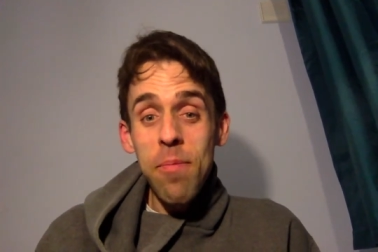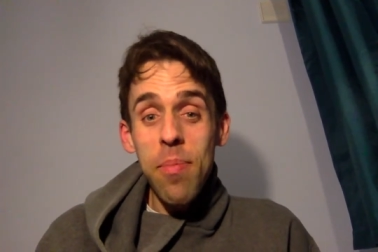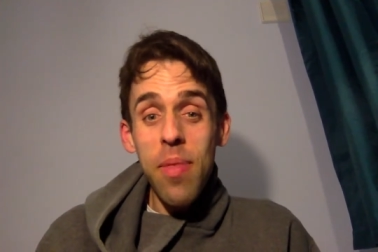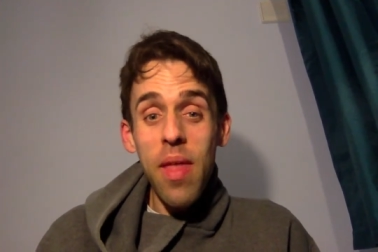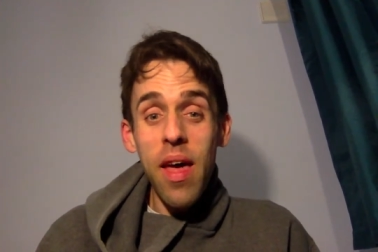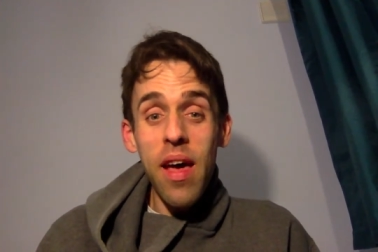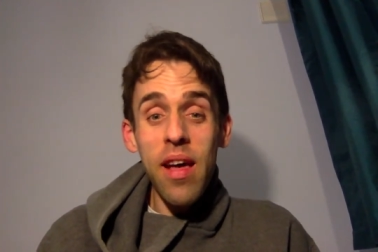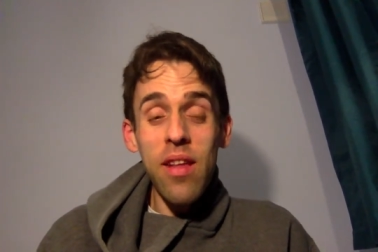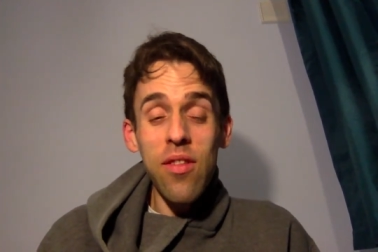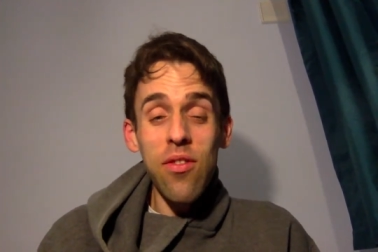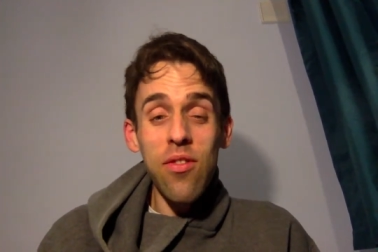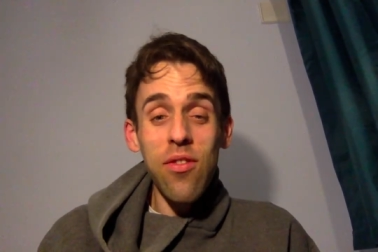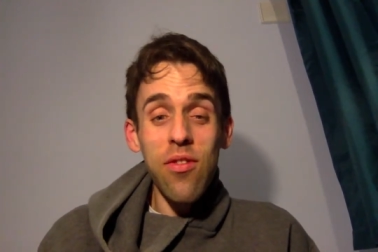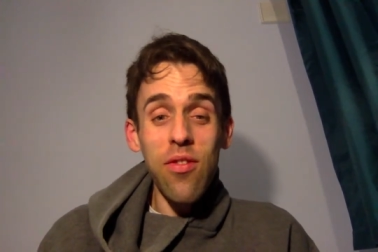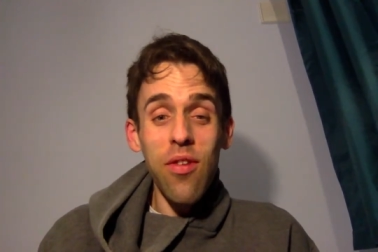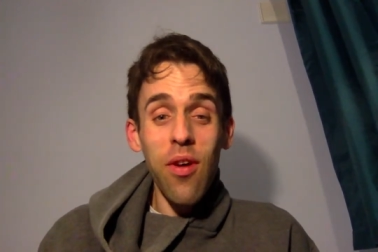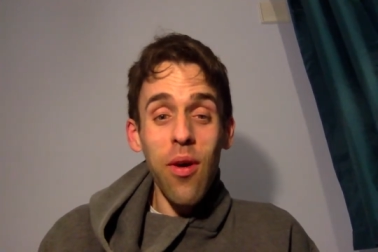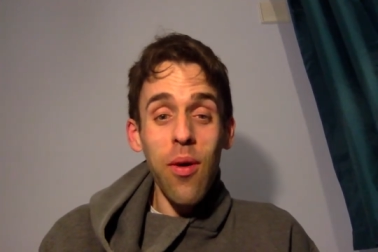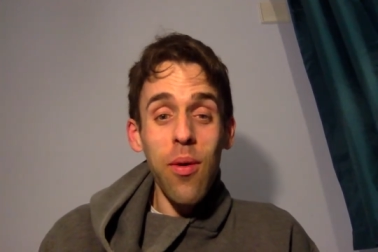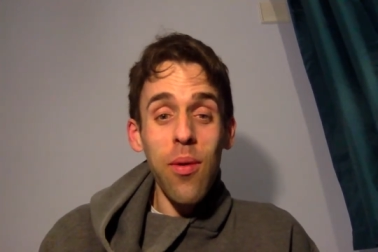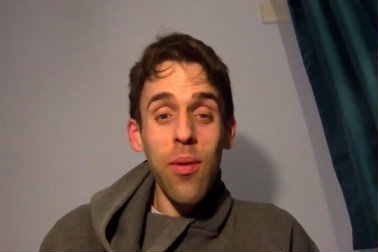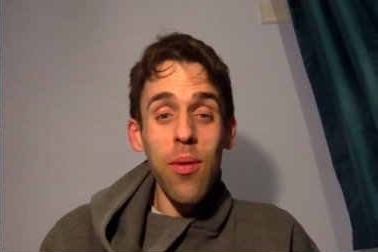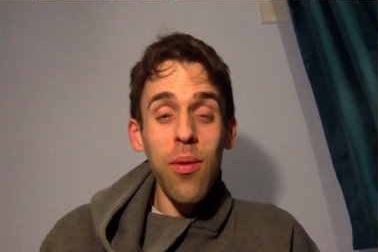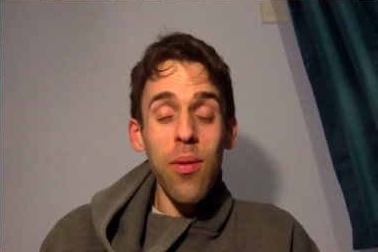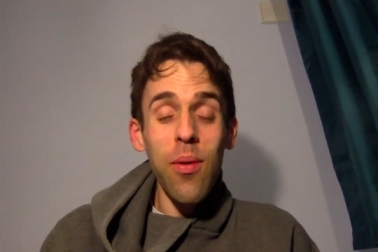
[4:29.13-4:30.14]
And
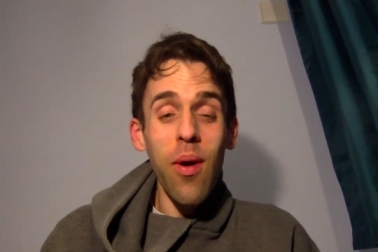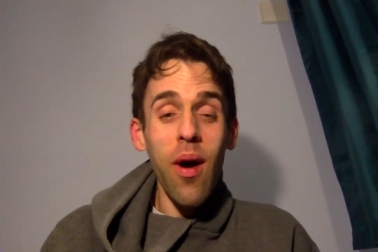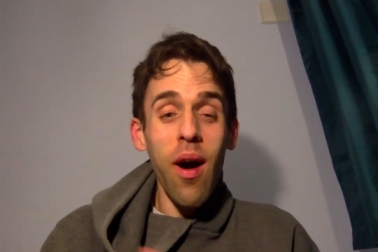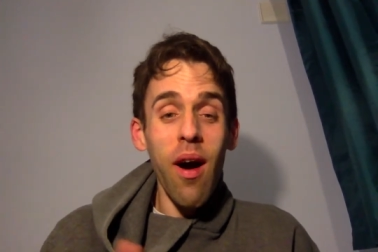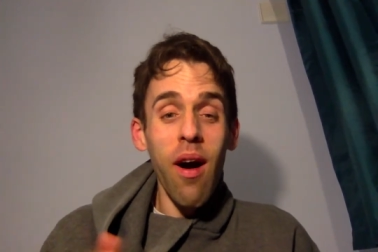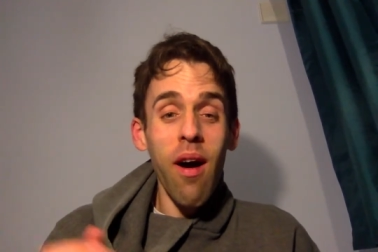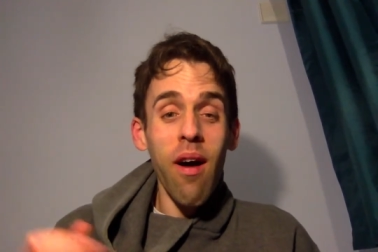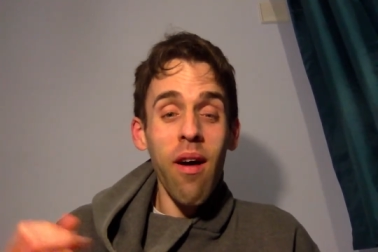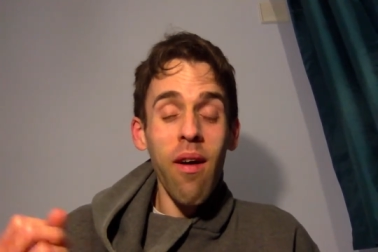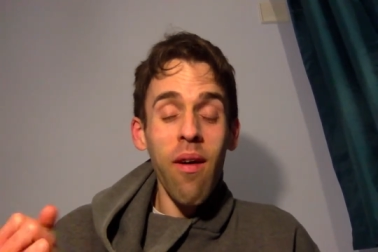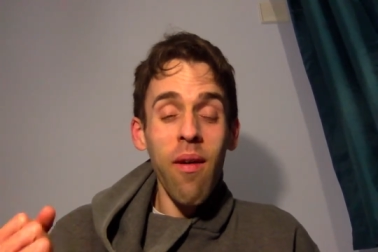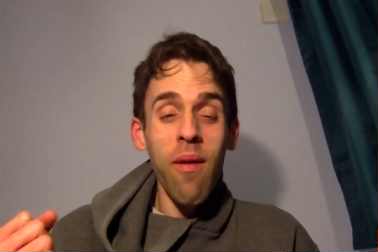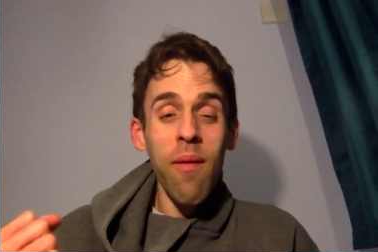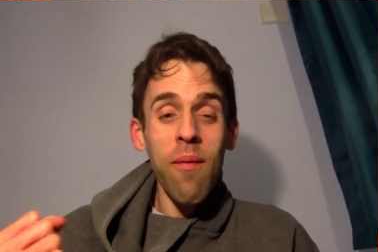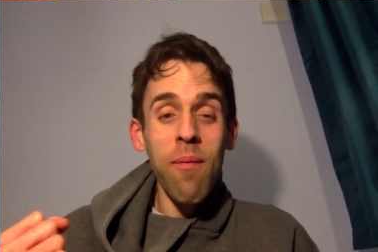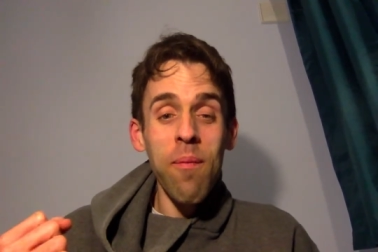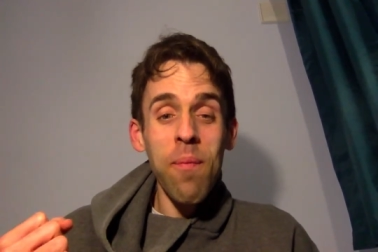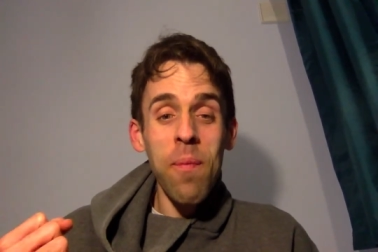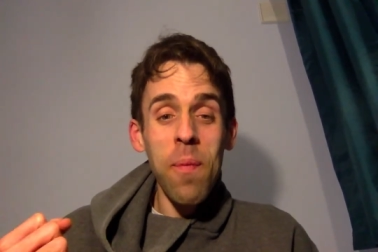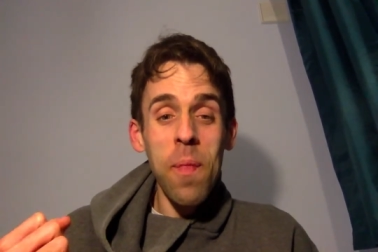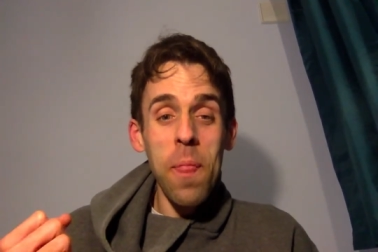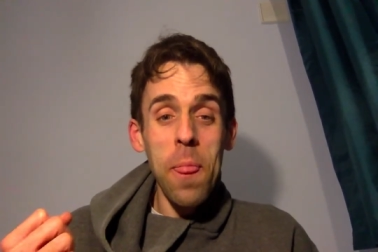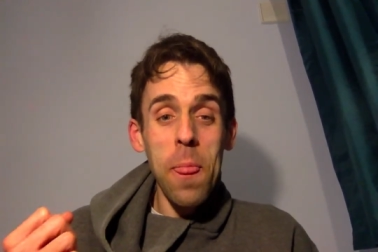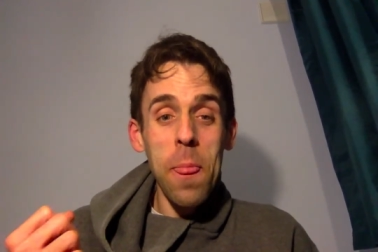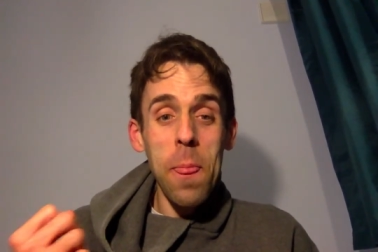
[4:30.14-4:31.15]
so,
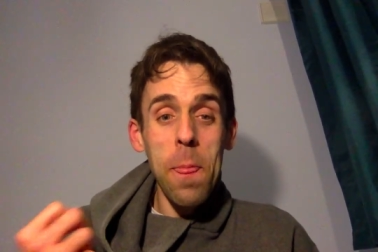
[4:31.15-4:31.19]
um,